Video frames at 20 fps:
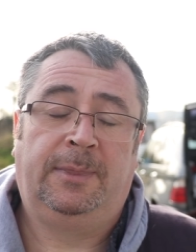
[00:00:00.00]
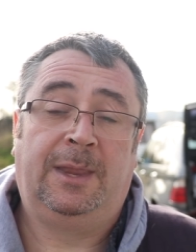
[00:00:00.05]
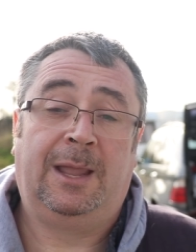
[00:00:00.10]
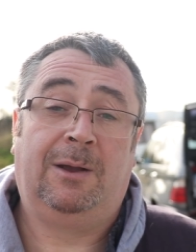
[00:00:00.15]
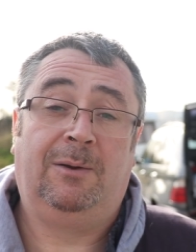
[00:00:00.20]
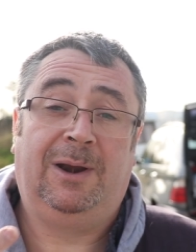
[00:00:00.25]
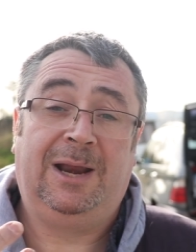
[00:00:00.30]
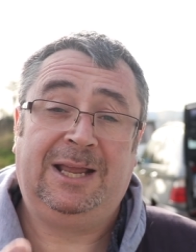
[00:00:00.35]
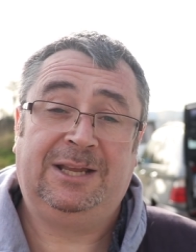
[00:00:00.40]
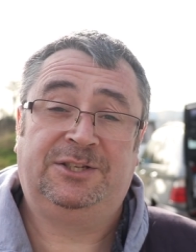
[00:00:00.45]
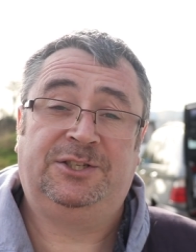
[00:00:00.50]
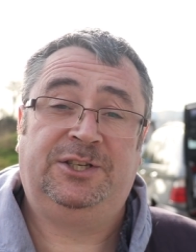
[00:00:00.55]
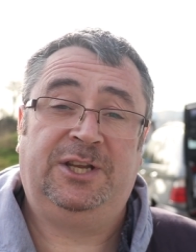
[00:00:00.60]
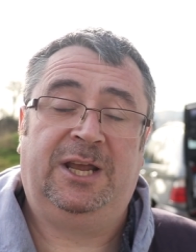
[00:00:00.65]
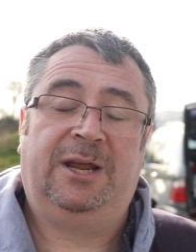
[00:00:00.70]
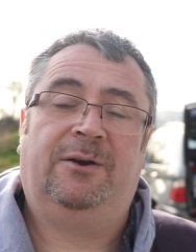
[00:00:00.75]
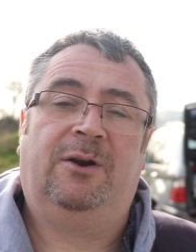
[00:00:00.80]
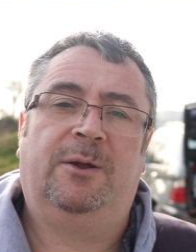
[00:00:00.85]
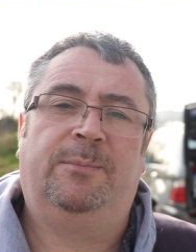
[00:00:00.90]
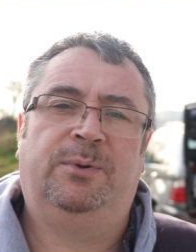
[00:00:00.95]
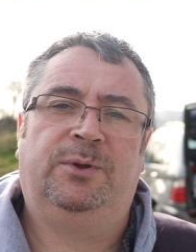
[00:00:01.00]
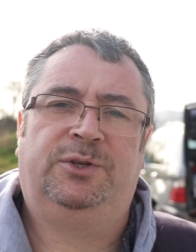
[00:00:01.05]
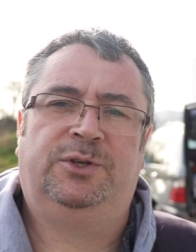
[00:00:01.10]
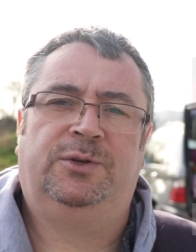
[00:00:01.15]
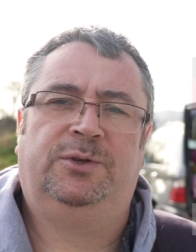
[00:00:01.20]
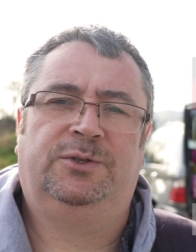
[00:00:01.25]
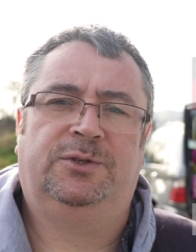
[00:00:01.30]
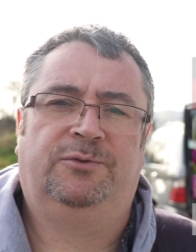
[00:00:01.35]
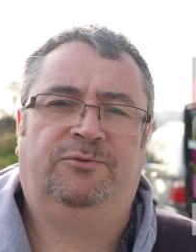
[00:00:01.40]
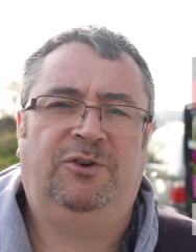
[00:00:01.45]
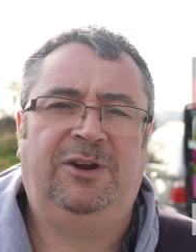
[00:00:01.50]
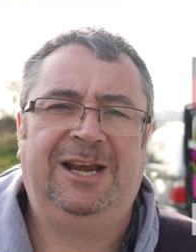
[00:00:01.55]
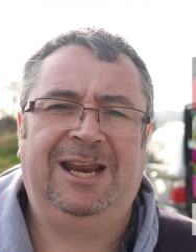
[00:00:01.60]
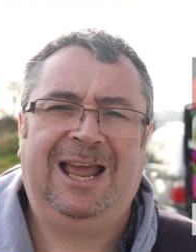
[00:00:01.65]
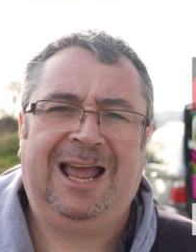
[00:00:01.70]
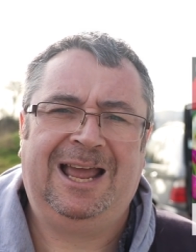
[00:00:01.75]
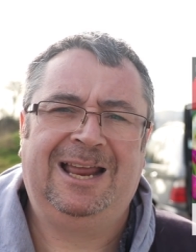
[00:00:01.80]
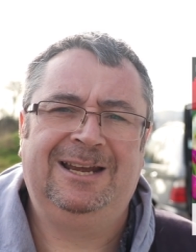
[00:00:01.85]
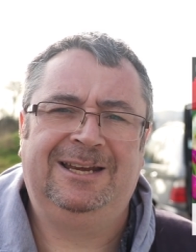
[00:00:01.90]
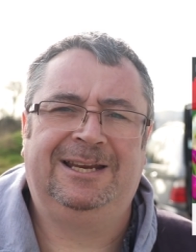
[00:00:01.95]
Now, last year I produced a really
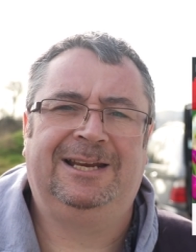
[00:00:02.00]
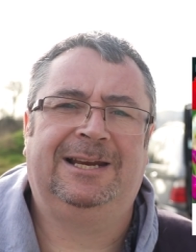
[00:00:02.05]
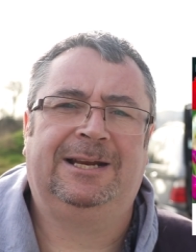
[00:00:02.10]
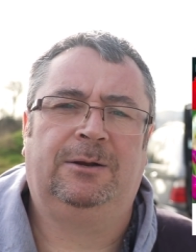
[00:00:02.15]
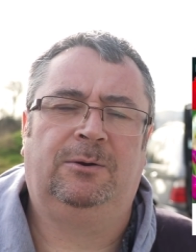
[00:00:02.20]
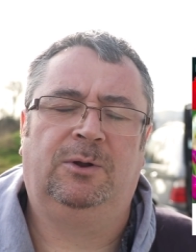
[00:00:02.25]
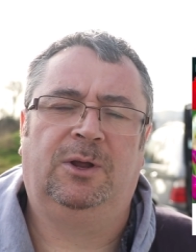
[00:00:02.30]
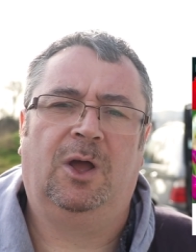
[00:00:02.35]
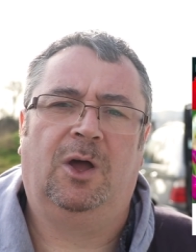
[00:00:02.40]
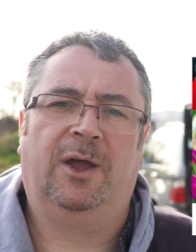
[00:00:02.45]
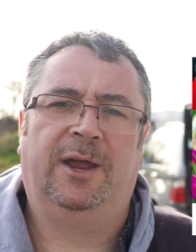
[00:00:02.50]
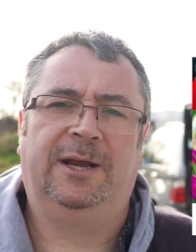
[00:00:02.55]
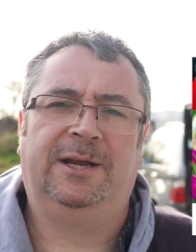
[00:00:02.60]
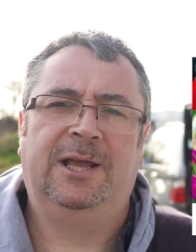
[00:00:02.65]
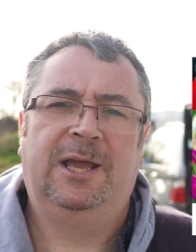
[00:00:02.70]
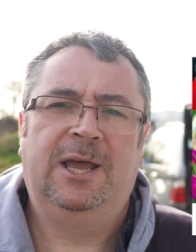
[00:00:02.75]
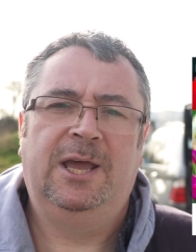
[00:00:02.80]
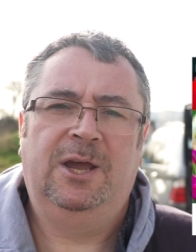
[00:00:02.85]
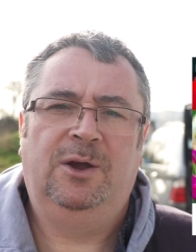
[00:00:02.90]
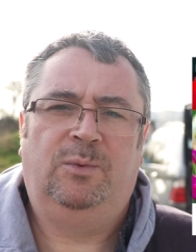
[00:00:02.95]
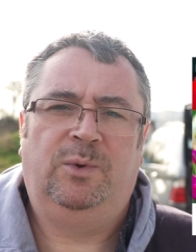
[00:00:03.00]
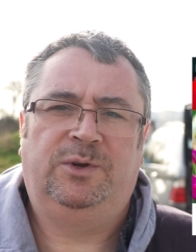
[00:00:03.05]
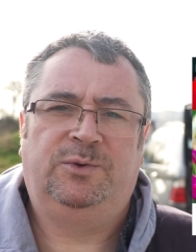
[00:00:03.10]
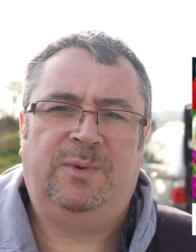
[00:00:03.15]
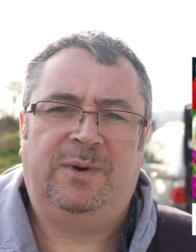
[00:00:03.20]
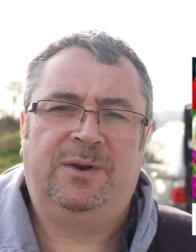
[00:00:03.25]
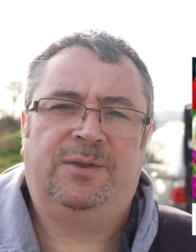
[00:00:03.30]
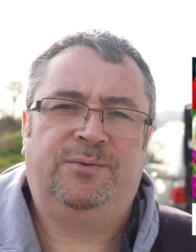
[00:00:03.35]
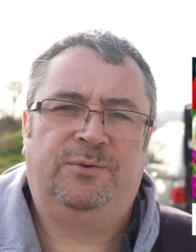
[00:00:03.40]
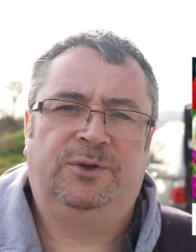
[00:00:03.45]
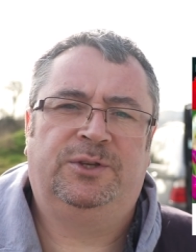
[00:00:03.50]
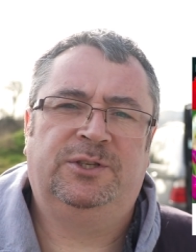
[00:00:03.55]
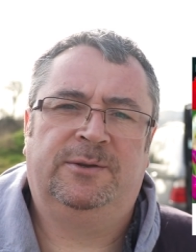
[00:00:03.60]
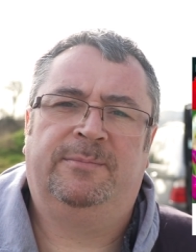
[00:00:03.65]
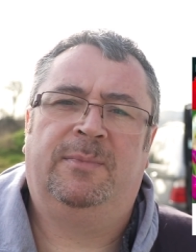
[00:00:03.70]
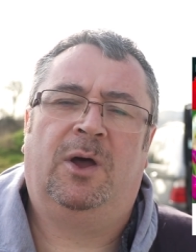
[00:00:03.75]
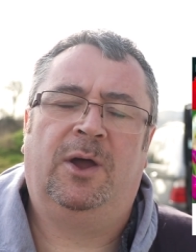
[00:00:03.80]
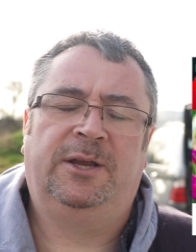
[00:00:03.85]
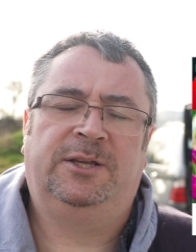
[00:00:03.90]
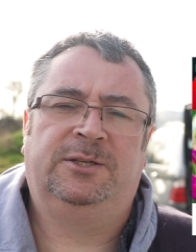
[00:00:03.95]
handy little guide which went through
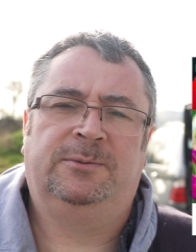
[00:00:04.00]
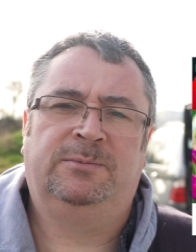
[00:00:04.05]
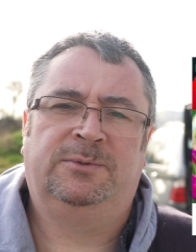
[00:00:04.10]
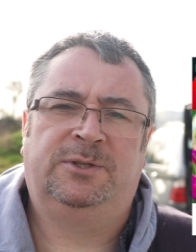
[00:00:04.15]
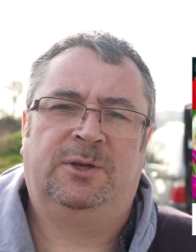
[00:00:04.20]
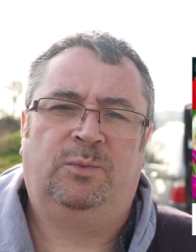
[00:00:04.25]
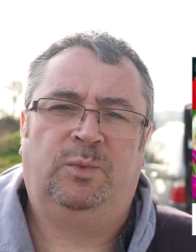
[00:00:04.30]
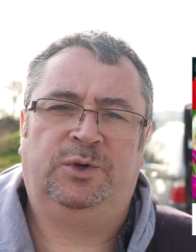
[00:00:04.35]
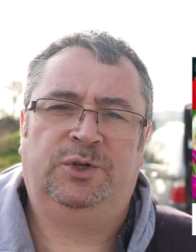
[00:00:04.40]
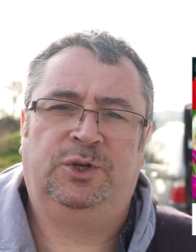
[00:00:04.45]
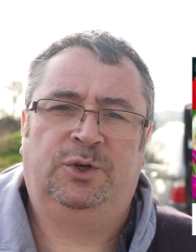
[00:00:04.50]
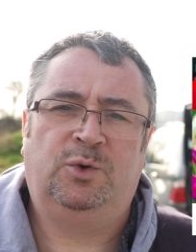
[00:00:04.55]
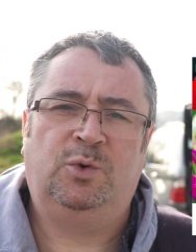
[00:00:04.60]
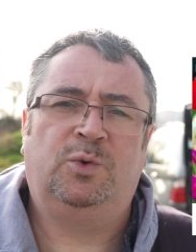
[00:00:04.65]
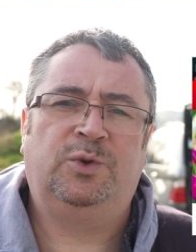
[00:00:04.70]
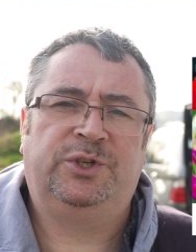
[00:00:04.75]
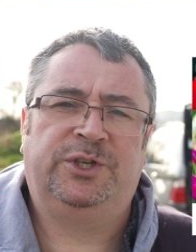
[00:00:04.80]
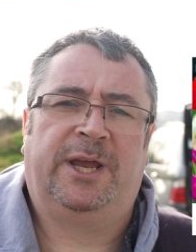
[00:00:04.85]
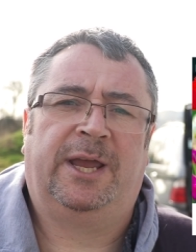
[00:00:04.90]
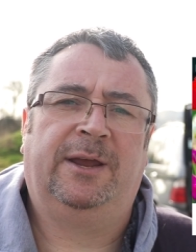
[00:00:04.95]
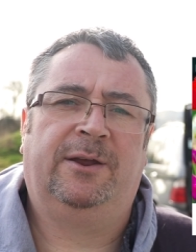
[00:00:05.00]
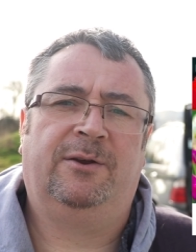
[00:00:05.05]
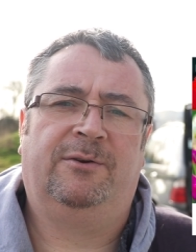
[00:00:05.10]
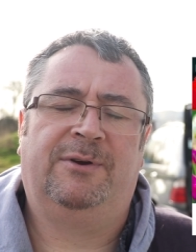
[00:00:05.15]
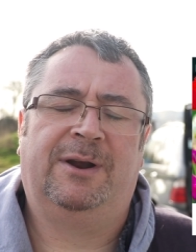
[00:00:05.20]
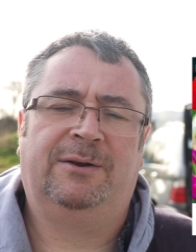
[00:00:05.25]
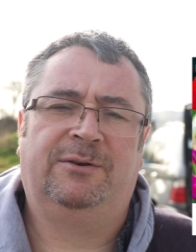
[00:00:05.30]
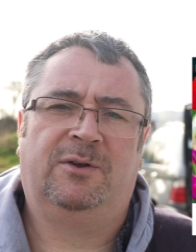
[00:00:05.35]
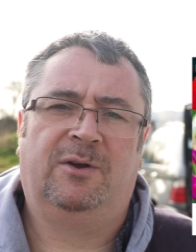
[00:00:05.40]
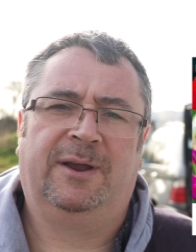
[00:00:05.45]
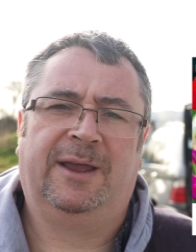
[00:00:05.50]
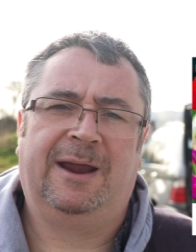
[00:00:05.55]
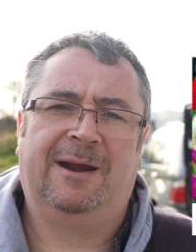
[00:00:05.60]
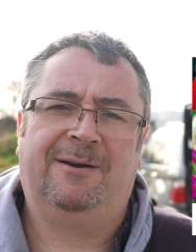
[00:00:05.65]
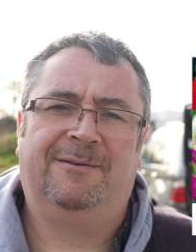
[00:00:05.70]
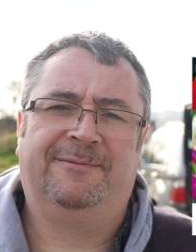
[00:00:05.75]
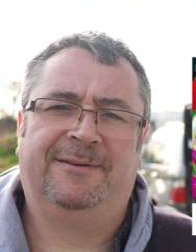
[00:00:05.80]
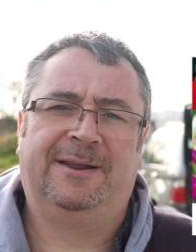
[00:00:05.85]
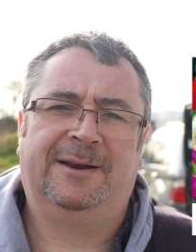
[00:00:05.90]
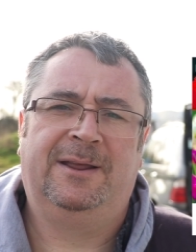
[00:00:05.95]
some items that we should all check around our
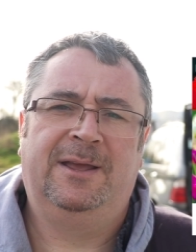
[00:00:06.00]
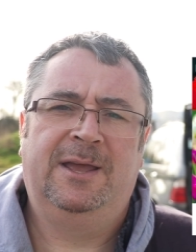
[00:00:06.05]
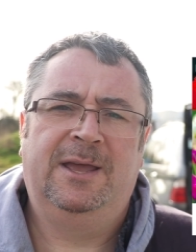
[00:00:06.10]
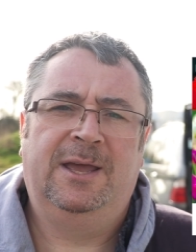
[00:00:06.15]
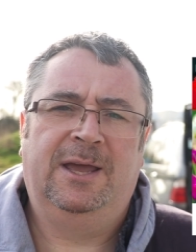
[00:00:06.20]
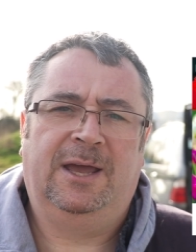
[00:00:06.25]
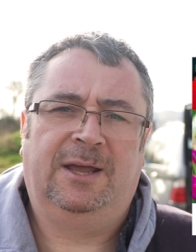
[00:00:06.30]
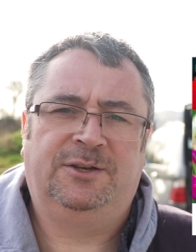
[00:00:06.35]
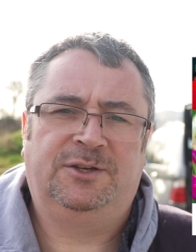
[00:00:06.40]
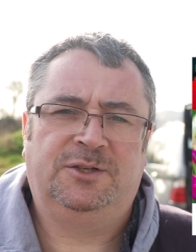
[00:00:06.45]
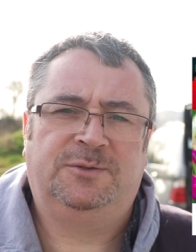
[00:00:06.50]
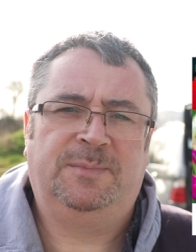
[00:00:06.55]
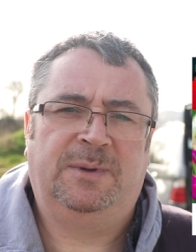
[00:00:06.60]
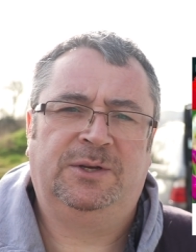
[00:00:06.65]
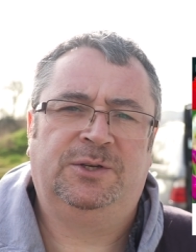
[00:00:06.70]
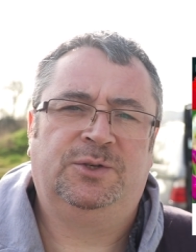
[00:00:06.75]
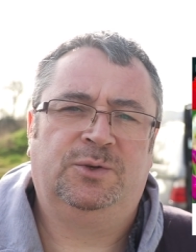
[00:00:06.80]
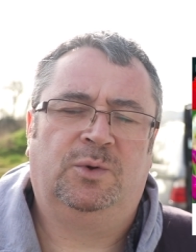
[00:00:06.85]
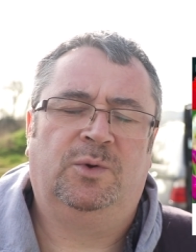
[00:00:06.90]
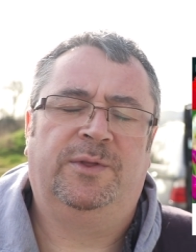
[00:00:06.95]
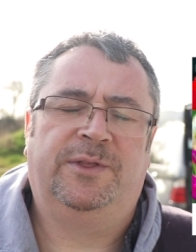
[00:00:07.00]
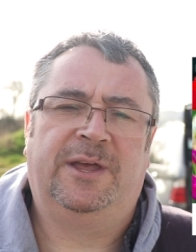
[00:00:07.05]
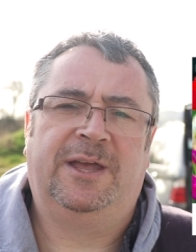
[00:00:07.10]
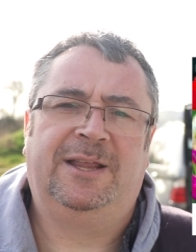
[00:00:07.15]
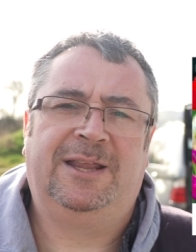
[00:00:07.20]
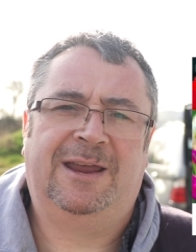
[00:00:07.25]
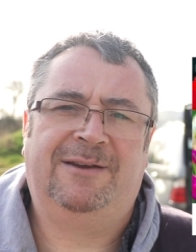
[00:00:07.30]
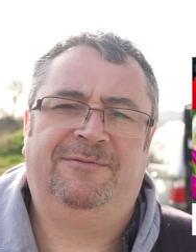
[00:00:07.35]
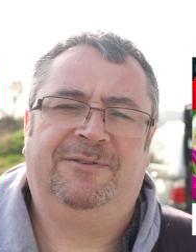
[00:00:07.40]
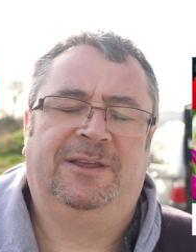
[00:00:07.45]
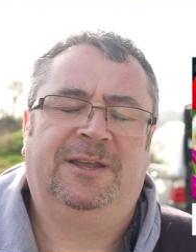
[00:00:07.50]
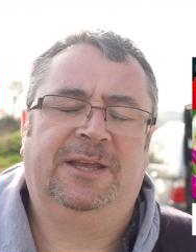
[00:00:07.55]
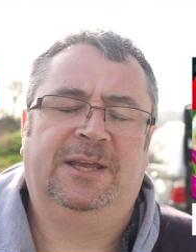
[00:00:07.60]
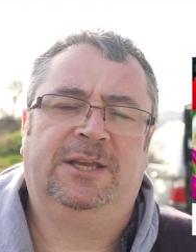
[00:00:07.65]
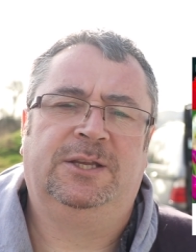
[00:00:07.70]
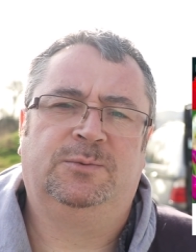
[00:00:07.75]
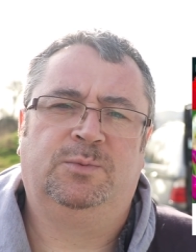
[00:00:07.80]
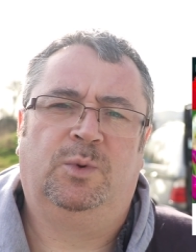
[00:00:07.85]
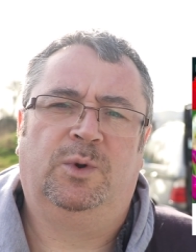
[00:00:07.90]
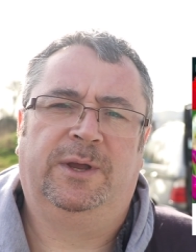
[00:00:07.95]
caravan and just make sure that everything
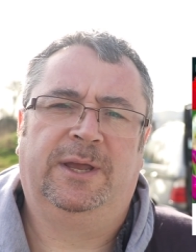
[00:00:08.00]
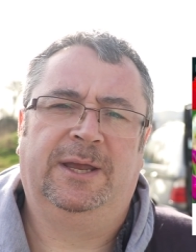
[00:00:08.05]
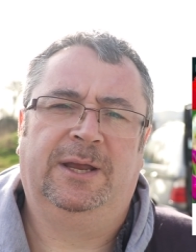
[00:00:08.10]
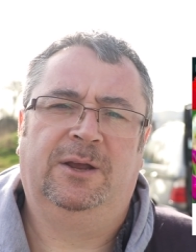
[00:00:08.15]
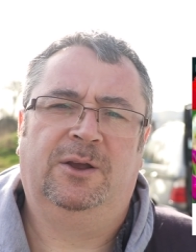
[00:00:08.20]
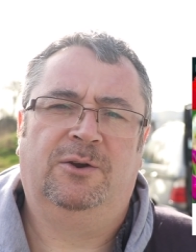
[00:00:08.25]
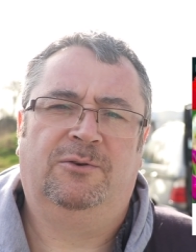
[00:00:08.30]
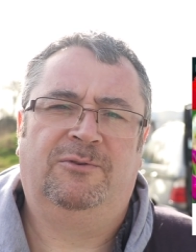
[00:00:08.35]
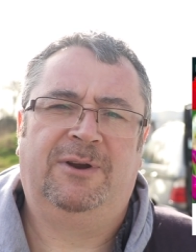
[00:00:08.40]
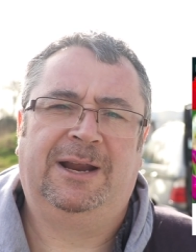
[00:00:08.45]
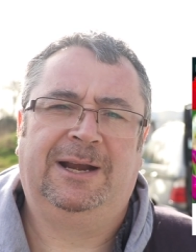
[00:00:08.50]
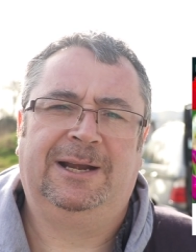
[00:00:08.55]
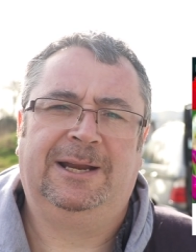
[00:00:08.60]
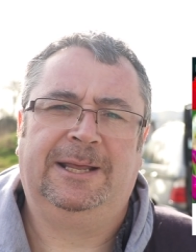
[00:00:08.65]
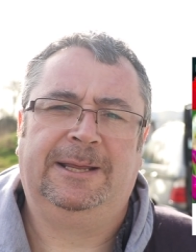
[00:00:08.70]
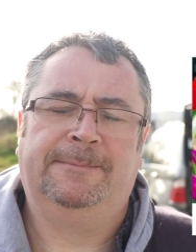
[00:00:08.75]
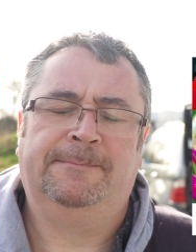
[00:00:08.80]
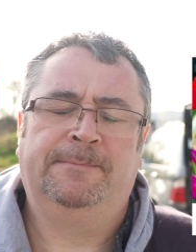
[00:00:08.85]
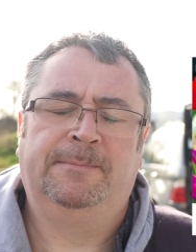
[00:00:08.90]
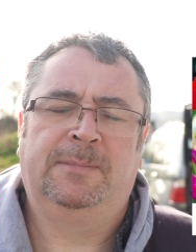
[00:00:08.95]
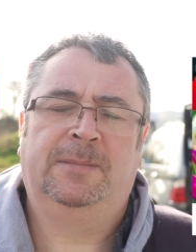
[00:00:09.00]
is working correctly.